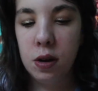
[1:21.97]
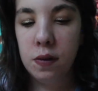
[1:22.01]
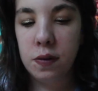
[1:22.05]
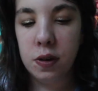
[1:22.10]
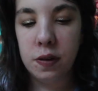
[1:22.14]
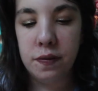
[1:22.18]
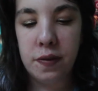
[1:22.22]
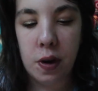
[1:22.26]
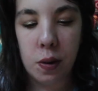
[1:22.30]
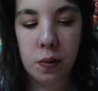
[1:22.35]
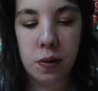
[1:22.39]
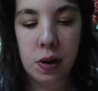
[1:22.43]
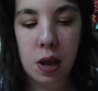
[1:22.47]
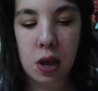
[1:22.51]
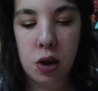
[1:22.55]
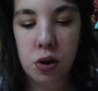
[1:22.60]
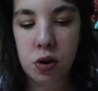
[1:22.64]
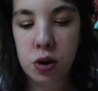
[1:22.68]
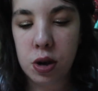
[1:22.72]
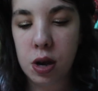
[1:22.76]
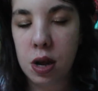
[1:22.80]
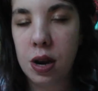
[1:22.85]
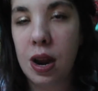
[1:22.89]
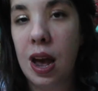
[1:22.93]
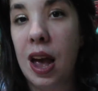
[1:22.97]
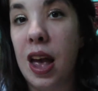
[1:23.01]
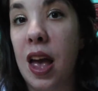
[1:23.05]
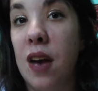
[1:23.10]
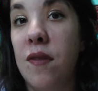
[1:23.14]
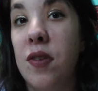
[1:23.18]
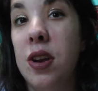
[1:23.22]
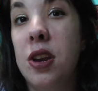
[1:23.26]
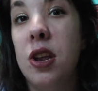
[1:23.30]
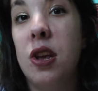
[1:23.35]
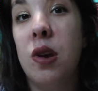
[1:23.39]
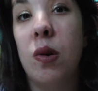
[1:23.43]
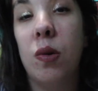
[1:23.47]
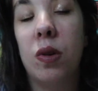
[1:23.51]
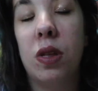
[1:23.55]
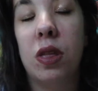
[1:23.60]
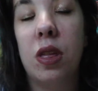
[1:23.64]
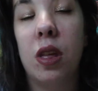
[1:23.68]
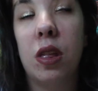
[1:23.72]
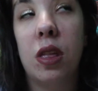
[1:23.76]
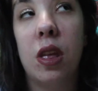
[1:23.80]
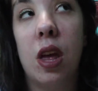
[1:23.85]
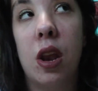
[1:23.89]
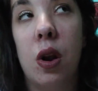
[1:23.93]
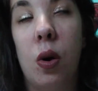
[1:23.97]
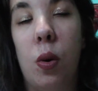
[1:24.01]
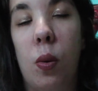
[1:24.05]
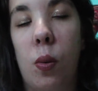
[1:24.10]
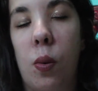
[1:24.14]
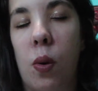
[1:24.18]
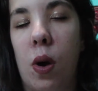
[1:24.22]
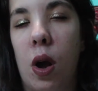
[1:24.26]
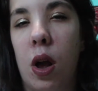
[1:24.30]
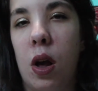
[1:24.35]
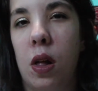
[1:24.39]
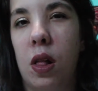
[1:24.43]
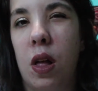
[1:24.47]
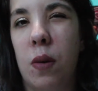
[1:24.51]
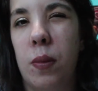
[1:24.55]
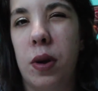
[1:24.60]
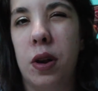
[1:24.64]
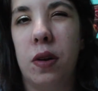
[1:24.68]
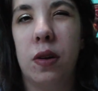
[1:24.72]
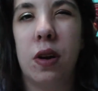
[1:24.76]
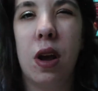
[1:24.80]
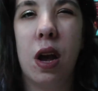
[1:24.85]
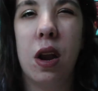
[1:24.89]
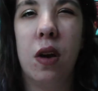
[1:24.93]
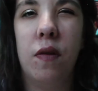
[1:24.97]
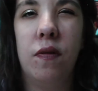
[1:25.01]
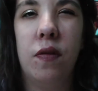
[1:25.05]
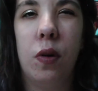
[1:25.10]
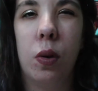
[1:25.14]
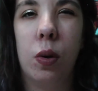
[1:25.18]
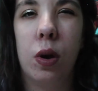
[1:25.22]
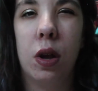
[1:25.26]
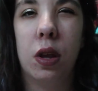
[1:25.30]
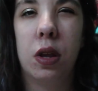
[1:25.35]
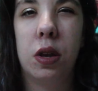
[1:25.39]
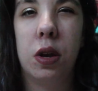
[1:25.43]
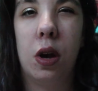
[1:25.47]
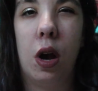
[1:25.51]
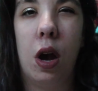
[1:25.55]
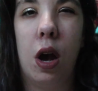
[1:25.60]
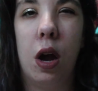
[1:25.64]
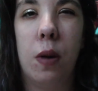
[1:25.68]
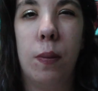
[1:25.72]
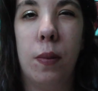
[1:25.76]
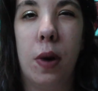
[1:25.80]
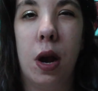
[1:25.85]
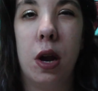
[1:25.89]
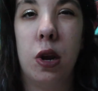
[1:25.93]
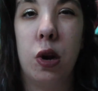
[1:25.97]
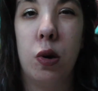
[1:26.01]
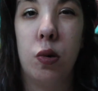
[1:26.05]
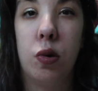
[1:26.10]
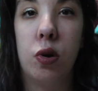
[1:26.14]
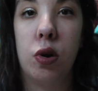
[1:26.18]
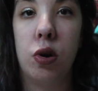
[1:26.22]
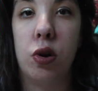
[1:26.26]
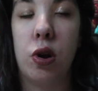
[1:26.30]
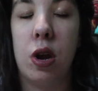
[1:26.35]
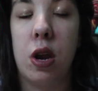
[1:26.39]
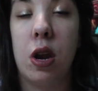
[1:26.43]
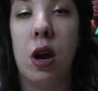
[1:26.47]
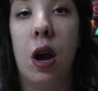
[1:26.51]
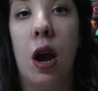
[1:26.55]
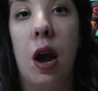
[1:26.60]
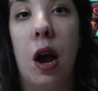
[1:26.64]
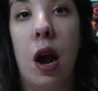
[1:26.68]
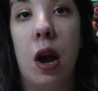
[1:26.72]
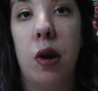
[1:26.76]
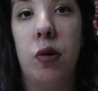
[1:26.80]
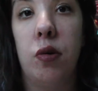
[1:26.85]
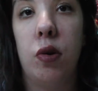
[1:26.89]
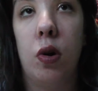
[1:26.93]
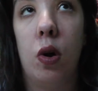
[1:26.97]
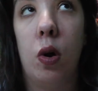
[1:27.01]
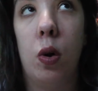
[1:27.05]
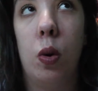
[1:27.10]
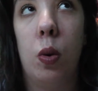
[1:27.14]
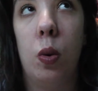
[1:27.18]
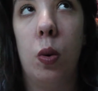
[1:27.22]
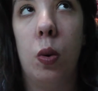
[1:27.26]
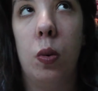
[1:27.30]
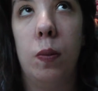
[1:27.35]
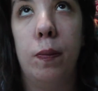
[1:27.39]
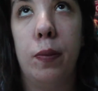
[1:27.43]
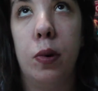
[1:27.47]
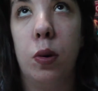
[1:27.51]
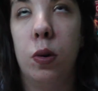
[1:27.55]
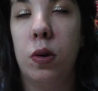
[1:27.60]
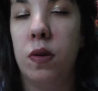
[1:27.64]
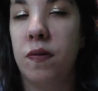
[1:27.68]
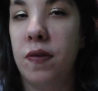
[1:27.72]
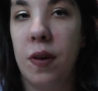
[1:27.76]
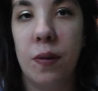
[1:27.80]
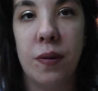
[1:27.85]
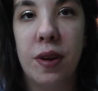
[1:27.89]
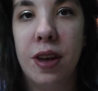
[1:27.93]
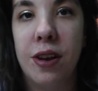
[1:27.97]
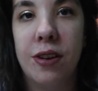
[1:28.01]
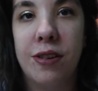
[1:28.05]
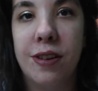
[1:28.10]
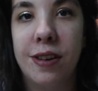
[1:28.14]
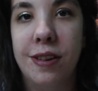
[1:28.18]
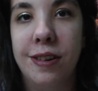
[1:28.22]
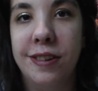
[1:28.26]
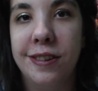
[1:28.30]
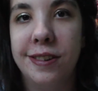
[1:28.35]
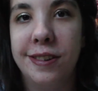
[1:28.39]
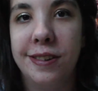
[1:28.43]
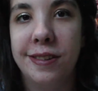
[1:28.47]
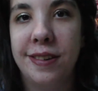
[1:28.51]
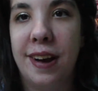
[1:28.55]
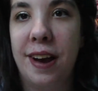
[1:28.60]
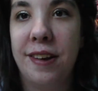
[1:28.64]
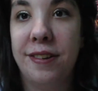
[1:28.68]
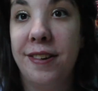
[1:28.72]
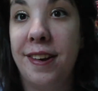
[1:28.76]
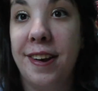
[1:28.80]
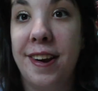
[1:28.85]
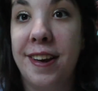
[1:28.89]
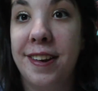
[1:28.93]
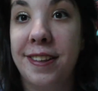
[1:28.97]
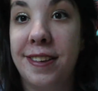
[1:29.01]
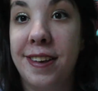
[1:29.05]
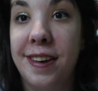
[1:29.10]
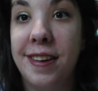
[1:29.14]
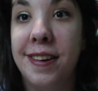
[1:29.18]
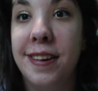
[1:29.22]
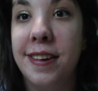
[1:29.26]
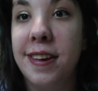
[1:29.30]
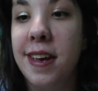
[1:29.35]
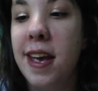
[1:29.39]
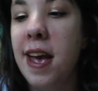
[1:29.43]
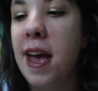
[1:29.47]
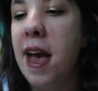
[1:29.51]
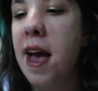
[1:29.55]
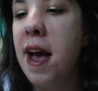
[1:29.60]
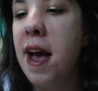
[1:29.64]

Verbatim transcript: For foundation, I haven't used this in a while. I've been kind of focused on my Neutrogena Hydro Boost Foundation or Hydrating Tint.